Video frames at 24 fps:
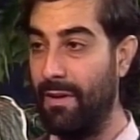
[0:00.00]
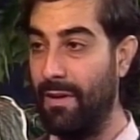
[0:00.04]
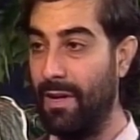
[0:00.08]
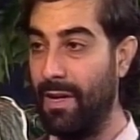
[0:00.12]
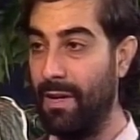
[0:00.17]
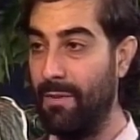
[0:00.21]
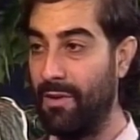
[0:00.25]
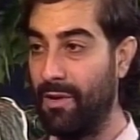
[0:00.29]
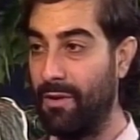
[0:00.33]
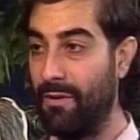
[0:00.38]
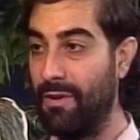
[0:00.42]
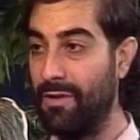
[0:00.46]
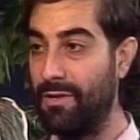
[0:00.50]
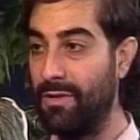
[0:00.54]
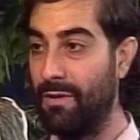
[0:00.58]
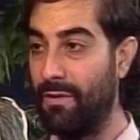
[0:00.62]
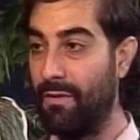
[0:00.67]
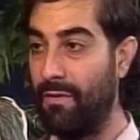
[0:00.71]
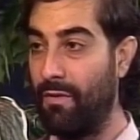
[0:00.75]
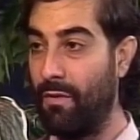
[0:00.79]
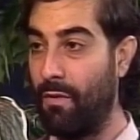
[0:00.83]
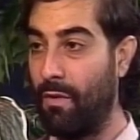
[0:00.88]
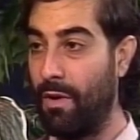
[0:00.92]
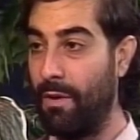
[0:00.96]
immigration
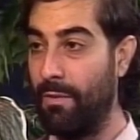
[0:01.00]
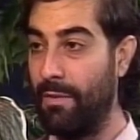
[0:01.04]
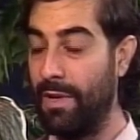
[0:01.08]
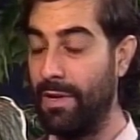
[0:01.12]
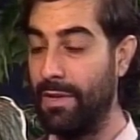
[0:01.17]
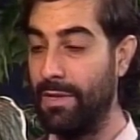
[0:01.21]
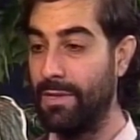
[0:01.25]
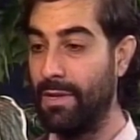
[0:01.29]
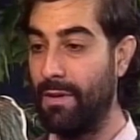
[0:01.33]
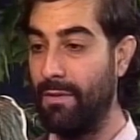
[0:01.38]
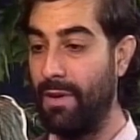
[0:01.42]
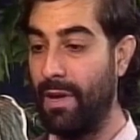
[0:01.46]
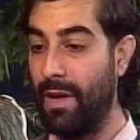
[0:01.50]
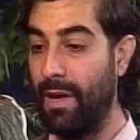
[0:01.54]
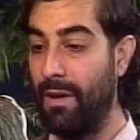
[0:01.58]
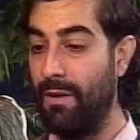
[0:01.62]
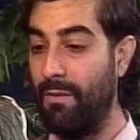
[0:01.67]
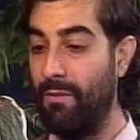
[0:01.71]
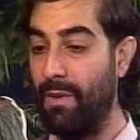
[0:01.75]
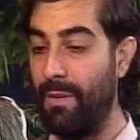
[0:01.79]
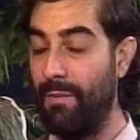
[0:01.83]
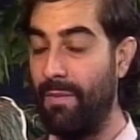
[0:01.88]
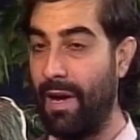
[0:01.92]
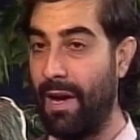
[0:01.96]
reform is, okay,
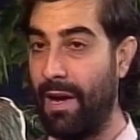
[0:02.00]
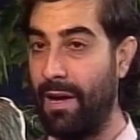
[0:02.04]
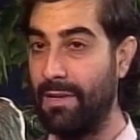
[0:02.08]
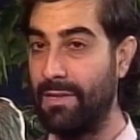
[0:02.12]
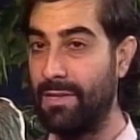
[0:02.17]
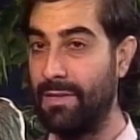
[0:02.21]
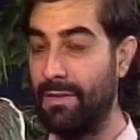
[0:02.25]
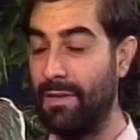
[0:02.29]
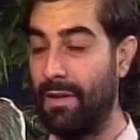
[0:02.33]
we pass,